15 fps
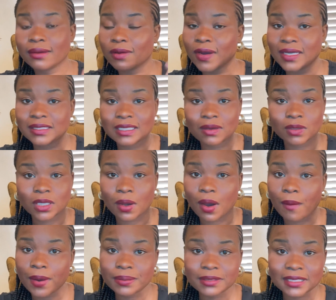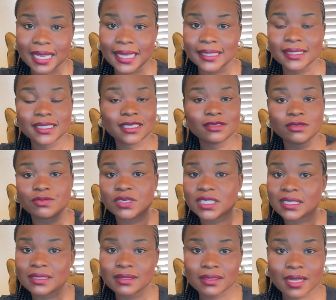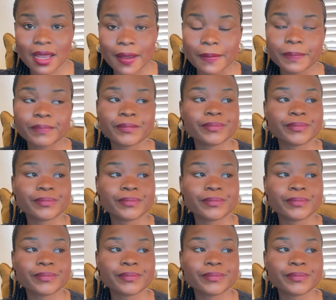go and check on our website, it's written there,